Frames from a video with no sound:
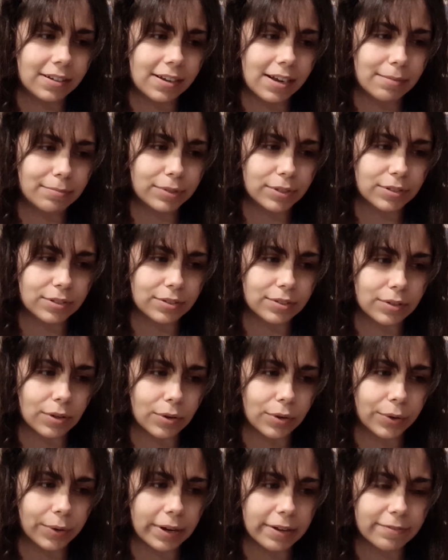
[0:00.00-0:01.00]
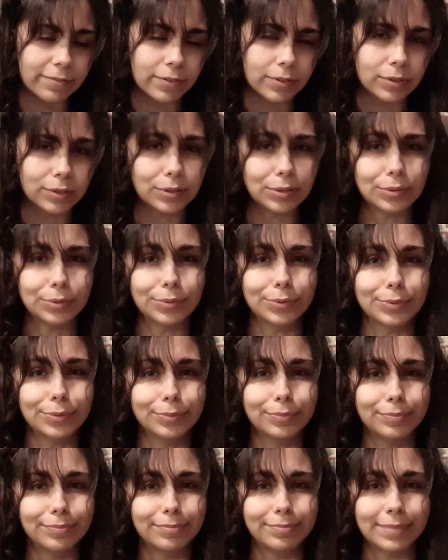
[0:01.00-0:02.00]
I'm just so grateful to
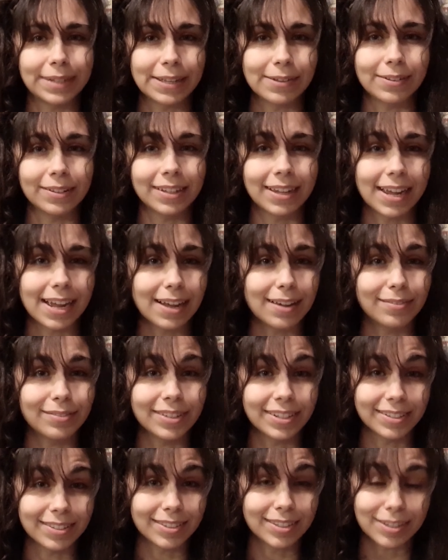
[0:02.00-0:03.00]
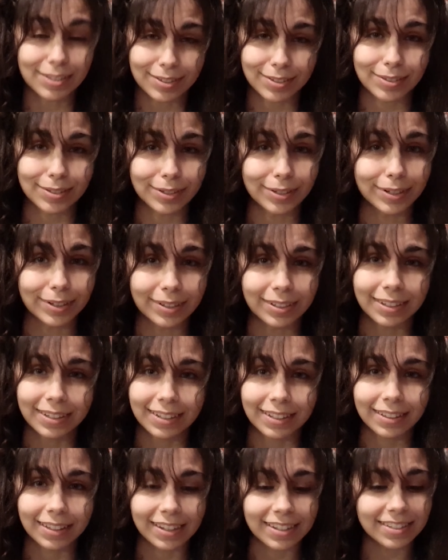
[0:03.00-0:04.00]
be able to have a sister
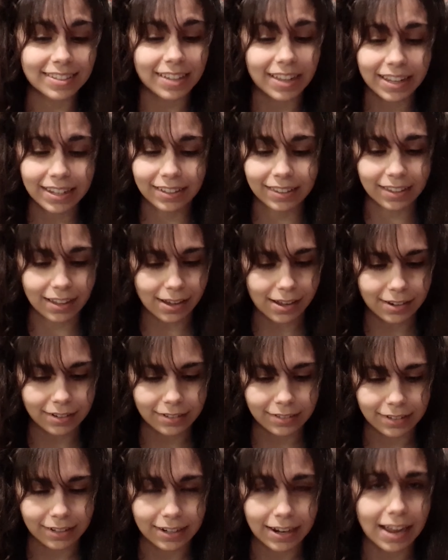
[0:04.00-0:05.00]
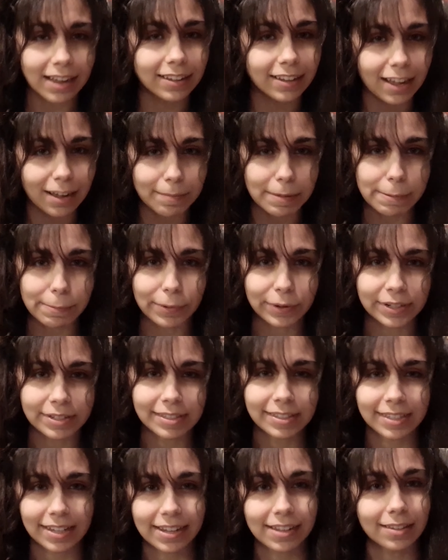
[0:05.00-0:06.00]
that is like that. Not a lot of people can
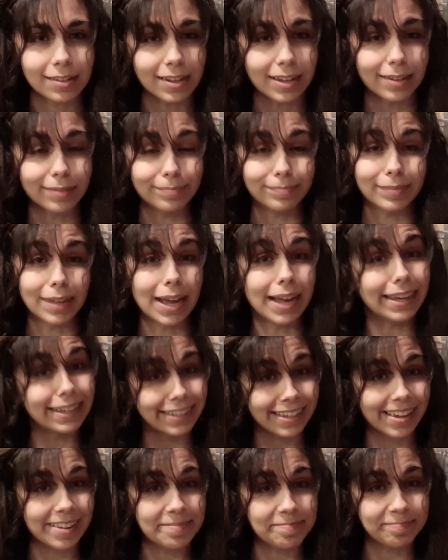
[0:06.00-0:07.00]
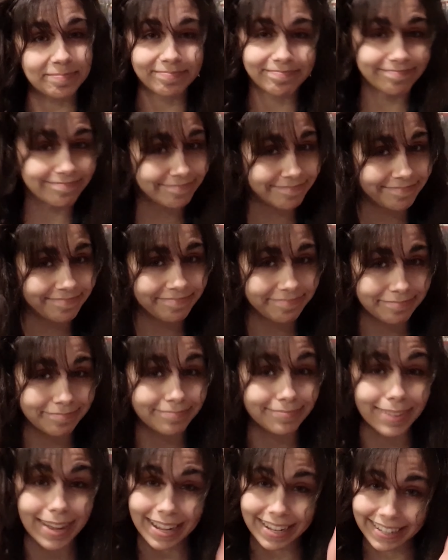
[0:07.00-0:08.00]
say that. I can.
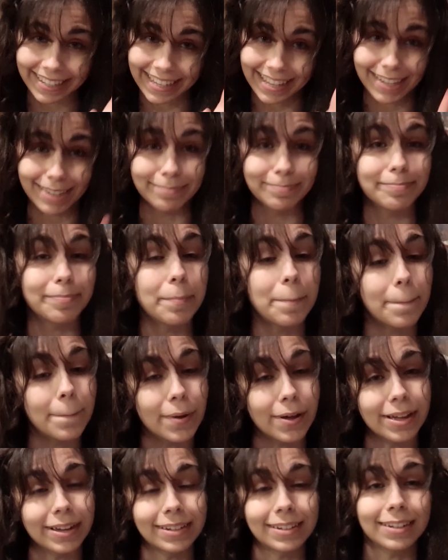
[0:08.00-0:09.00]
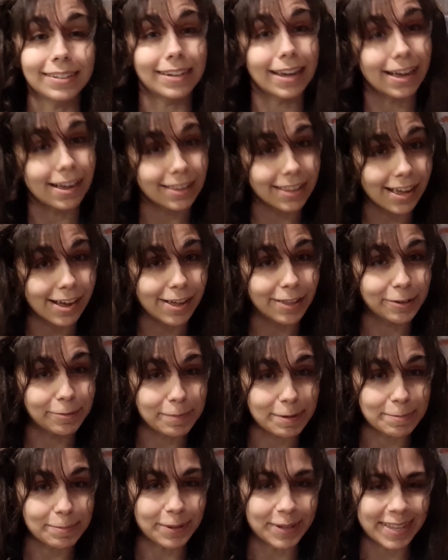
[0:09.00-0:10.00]
I can. But not a lot of other
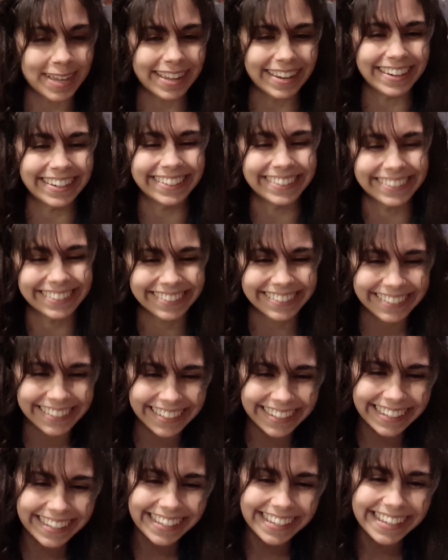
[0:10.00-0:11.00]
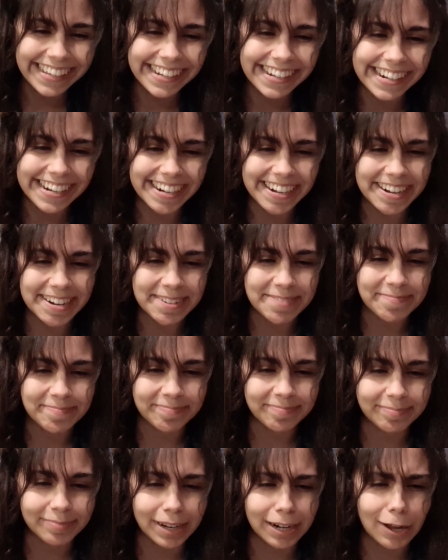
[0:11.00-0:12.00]
people can.
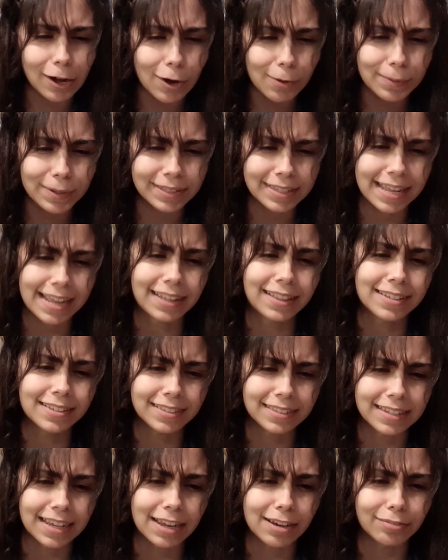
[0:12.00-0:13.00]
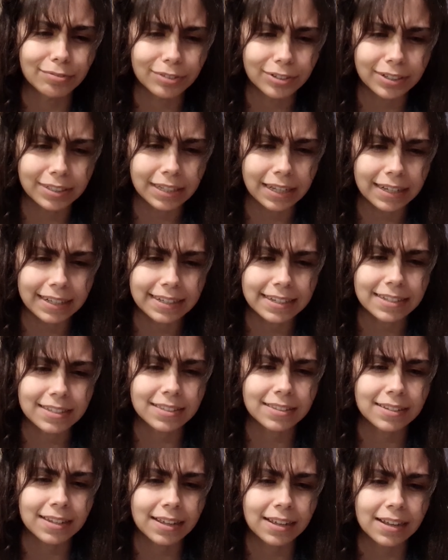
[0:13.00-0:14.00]
um, but I hope you take this day to
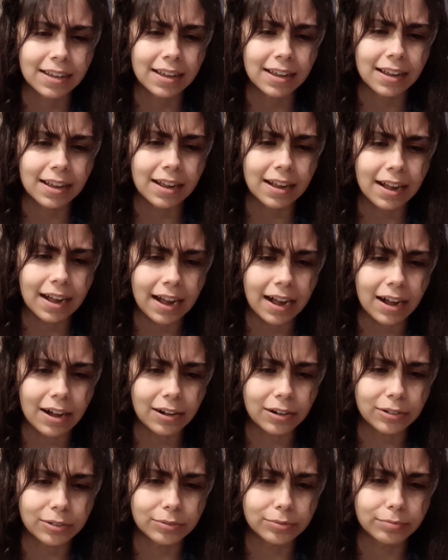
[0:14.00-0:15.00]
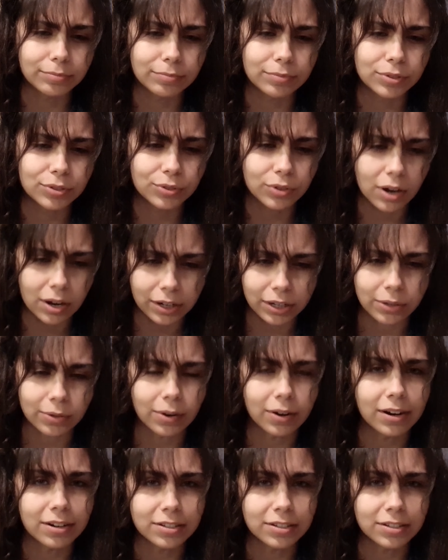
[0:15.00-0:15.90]
realize how strong you are